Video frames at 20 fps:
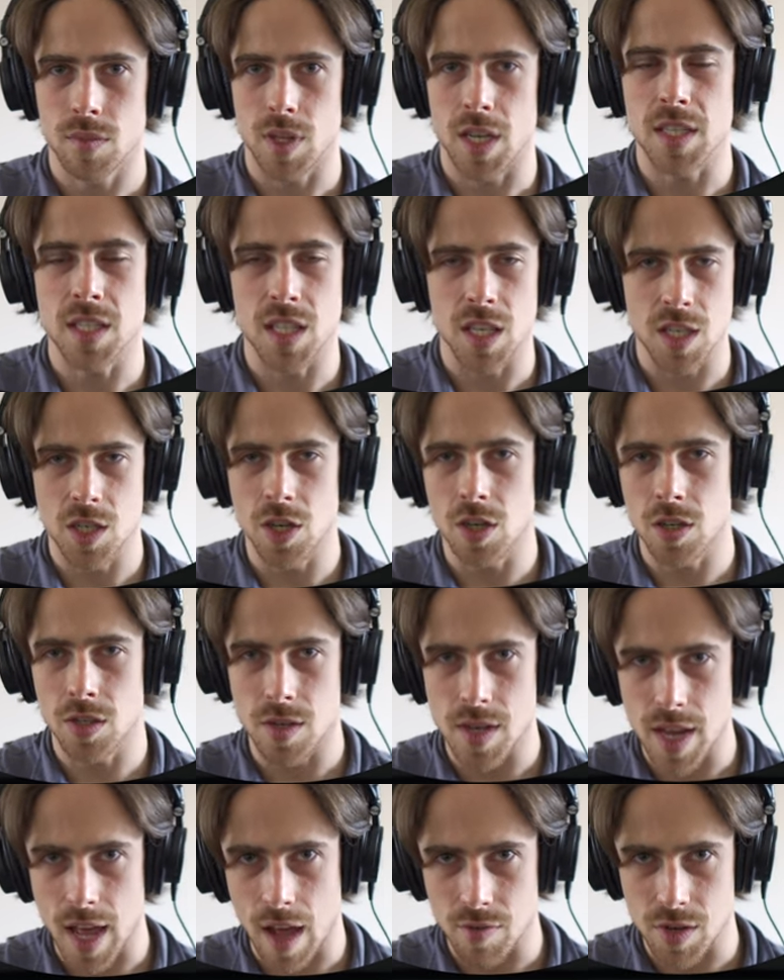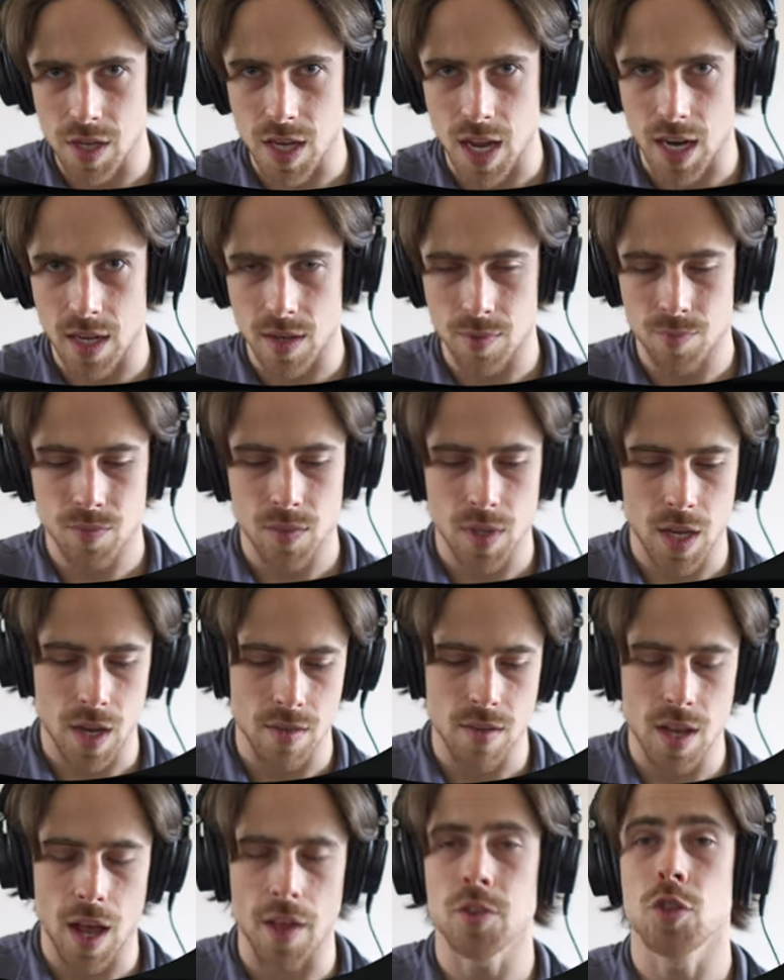It's easier to navigate
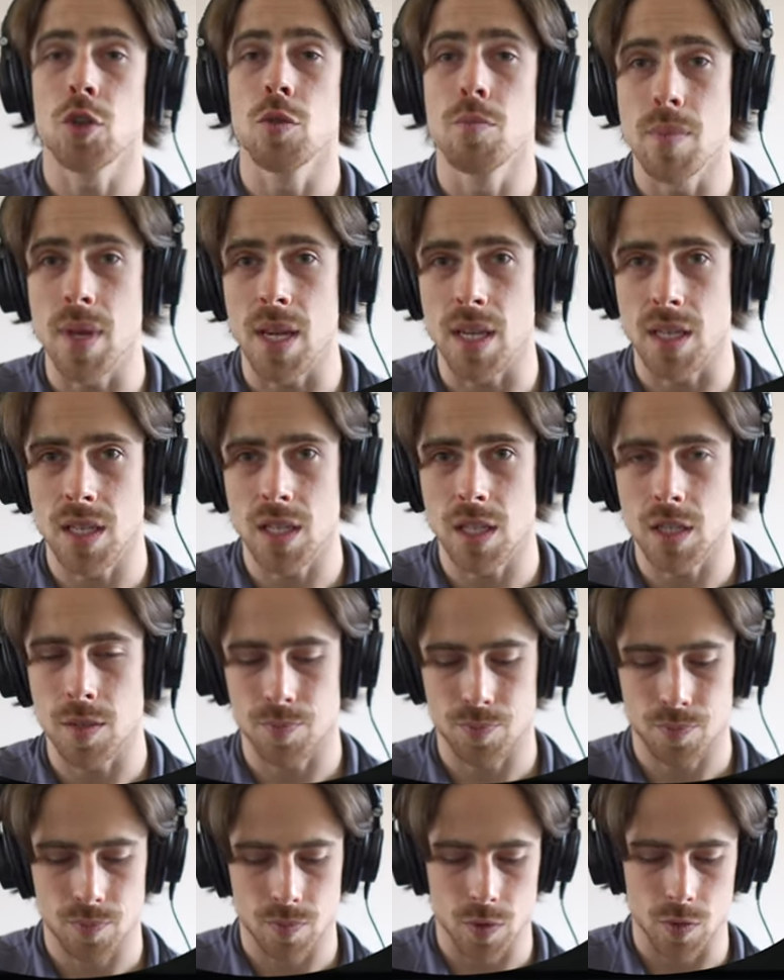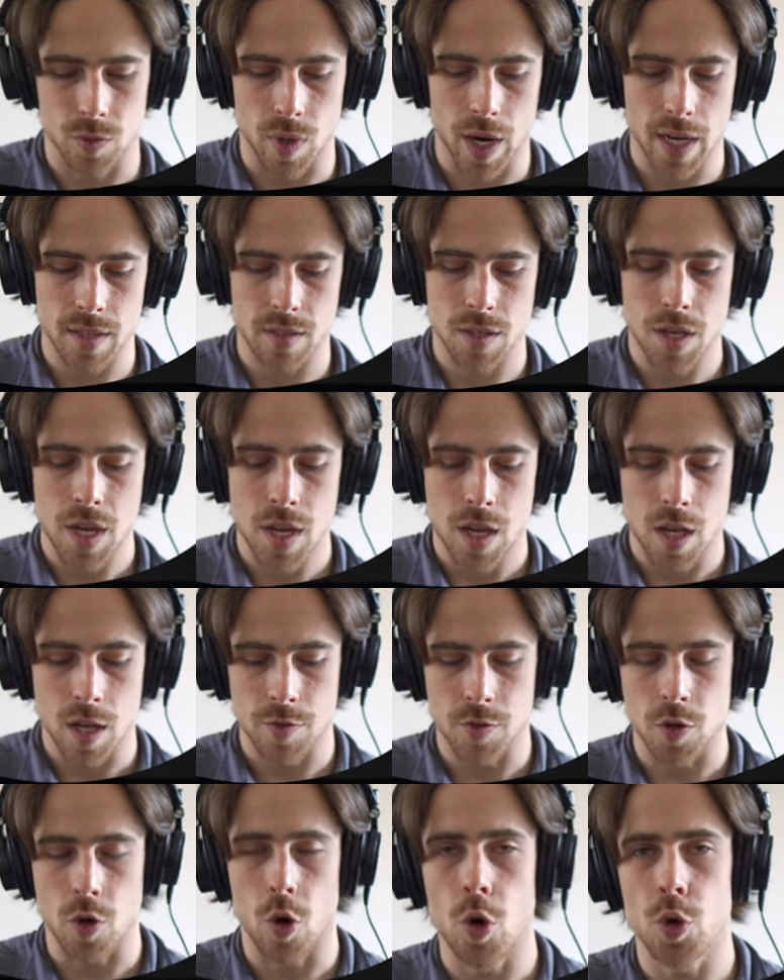and not to miss, right?
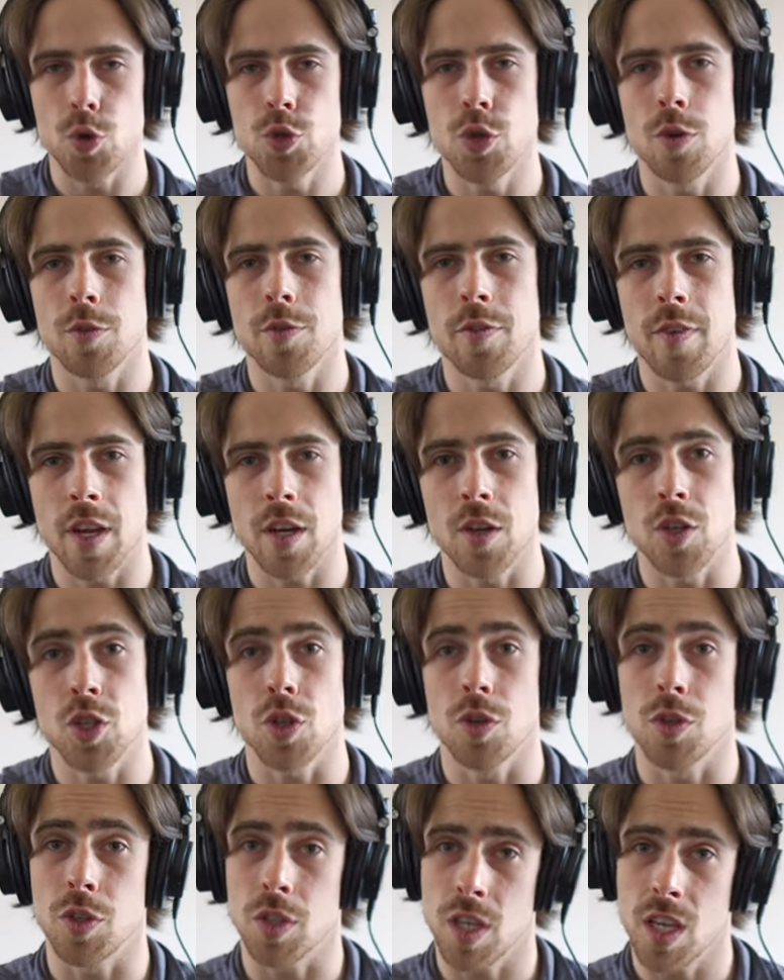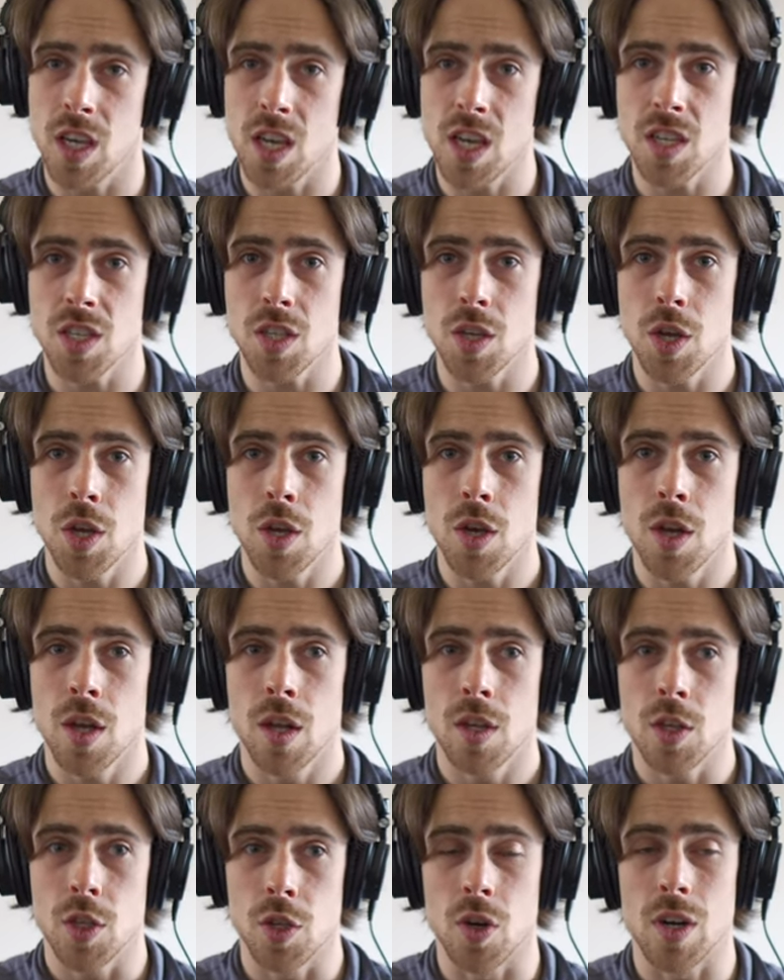If you hold your fingers on the keys,
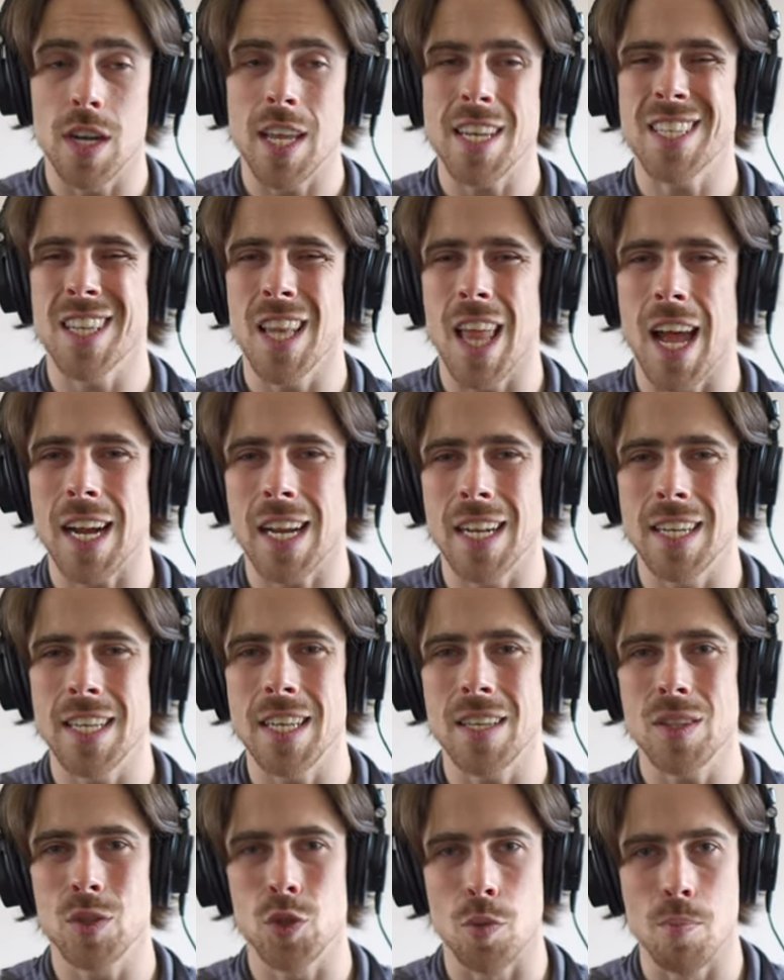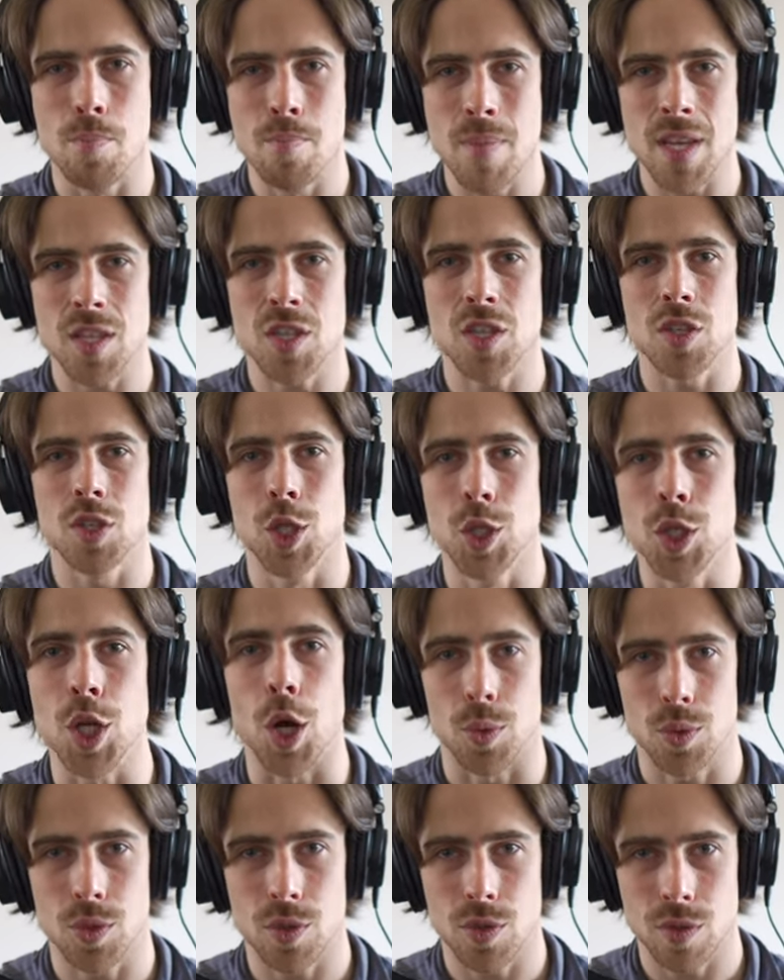you're less likely to miss the
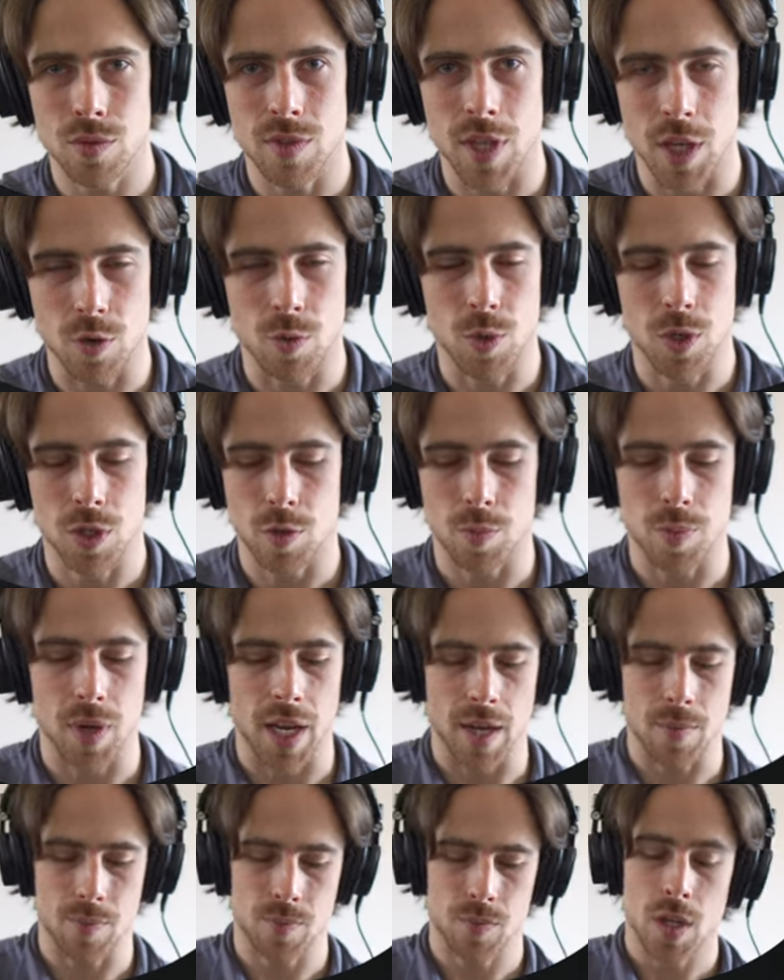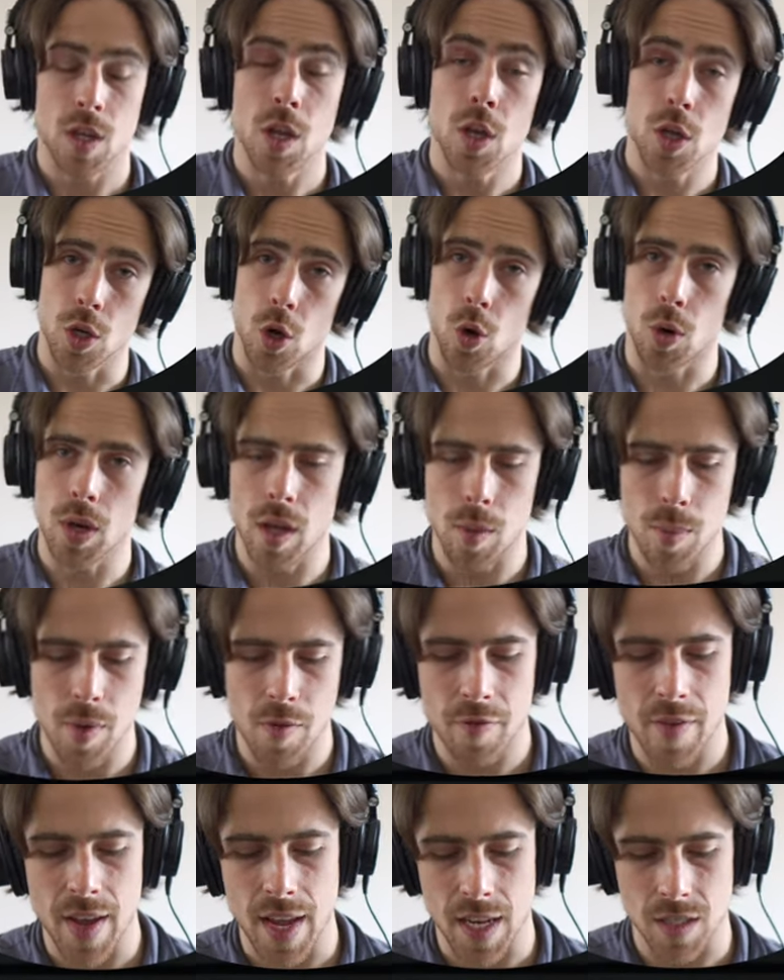notes that you want to play. Go a little
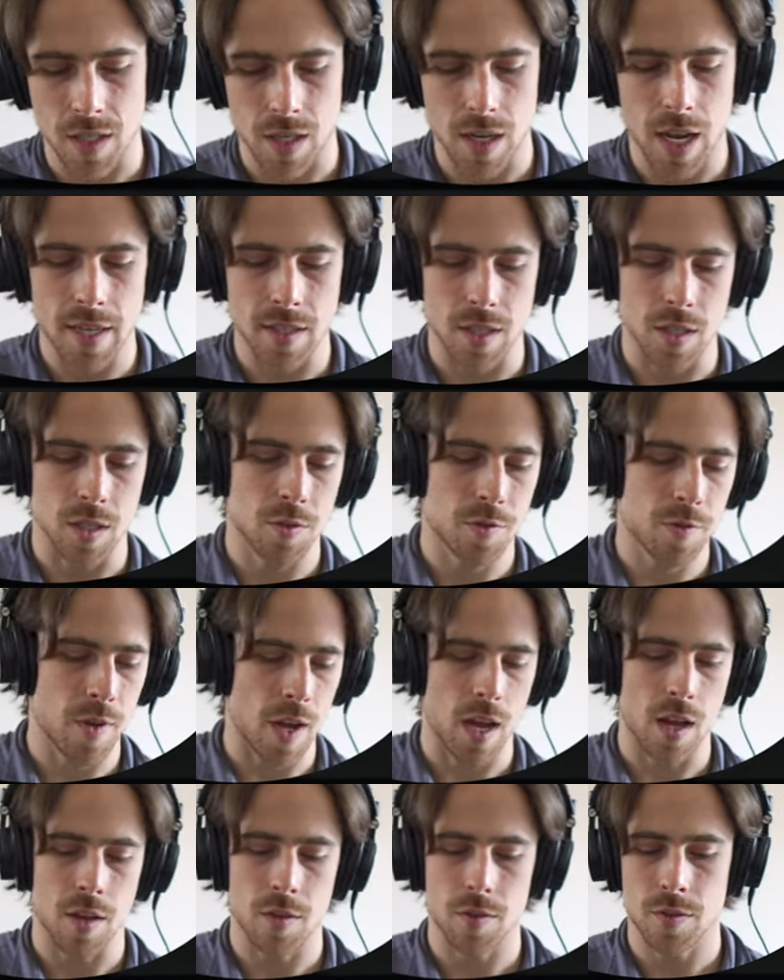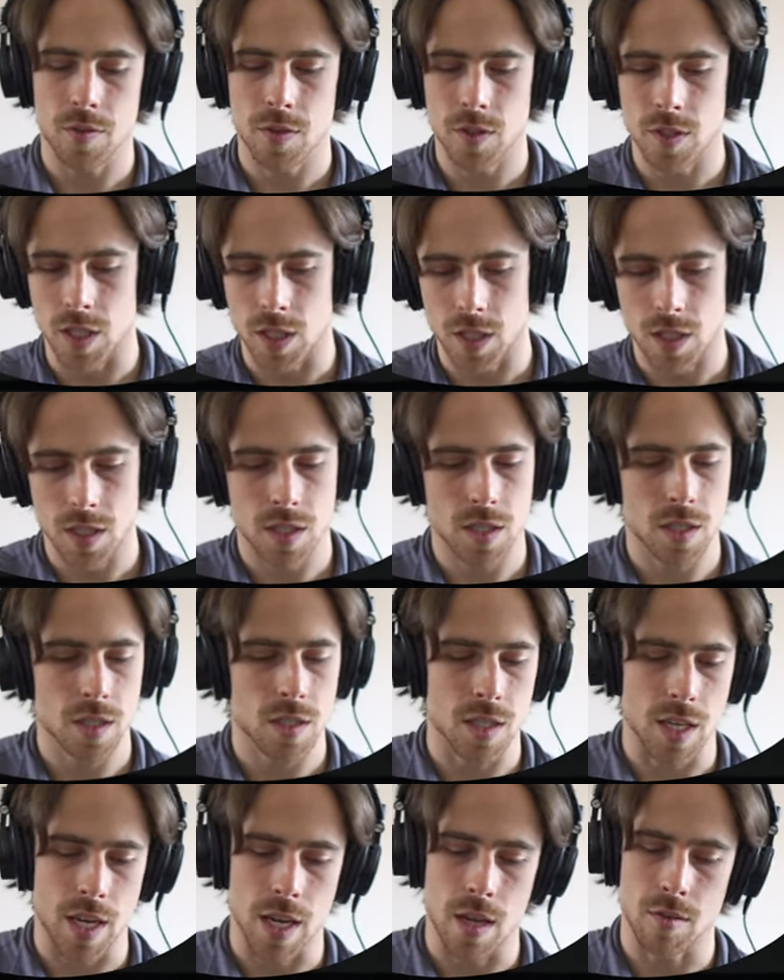bit faster like this. Five, six,
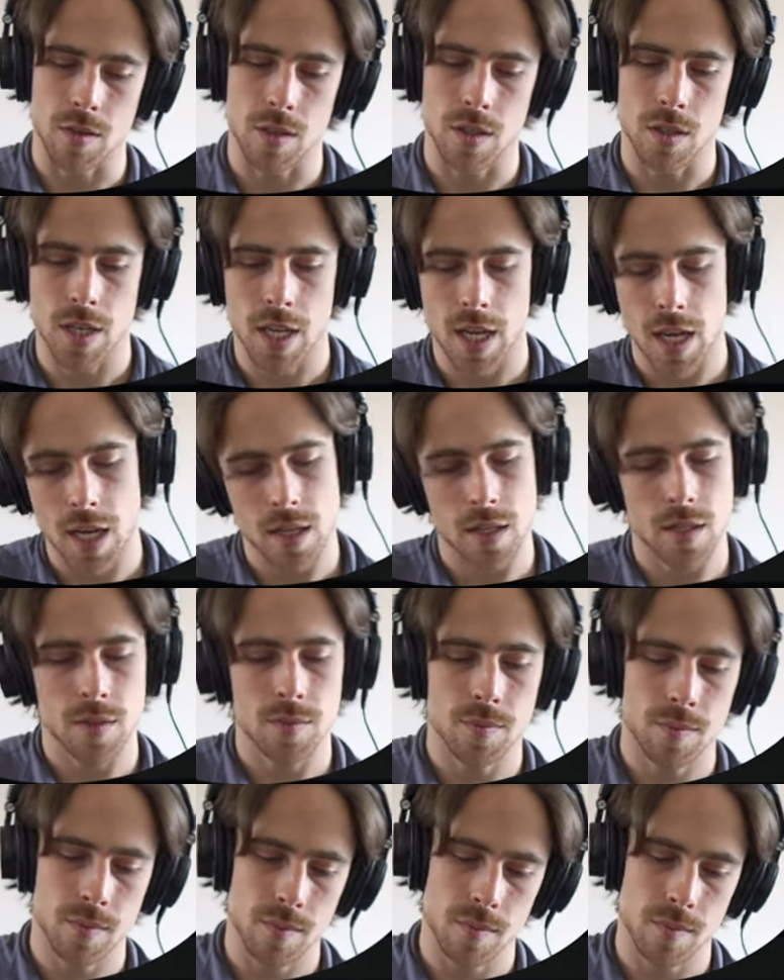seven, eight.